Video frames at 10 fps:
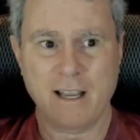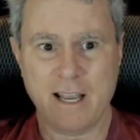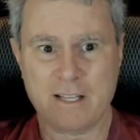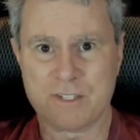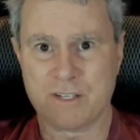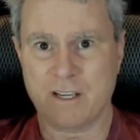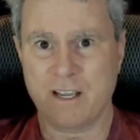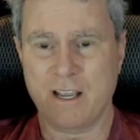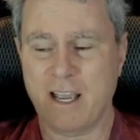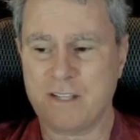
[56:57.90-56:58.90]
It's
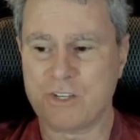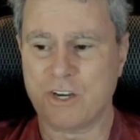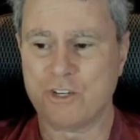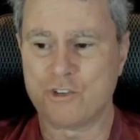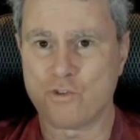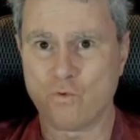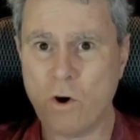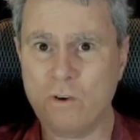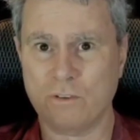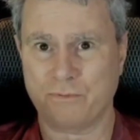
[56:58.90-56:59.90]

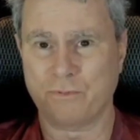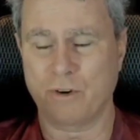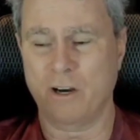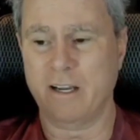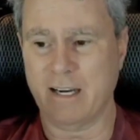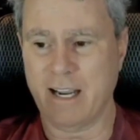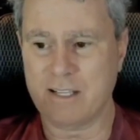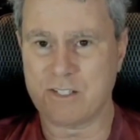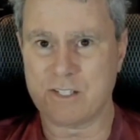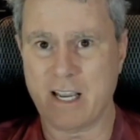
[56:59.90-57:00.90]
control fraud.
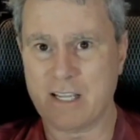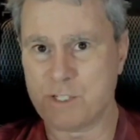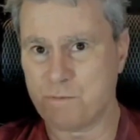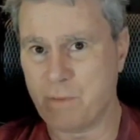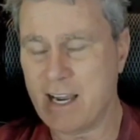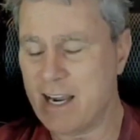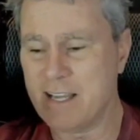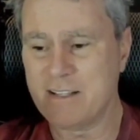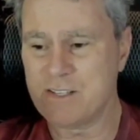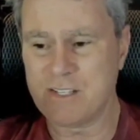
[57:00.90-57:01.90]
It's
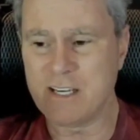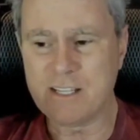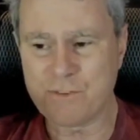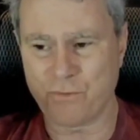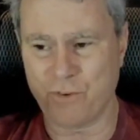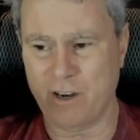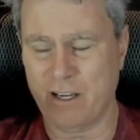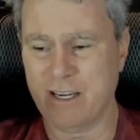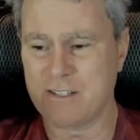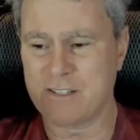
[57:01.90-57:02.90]
behind the scenes fraud.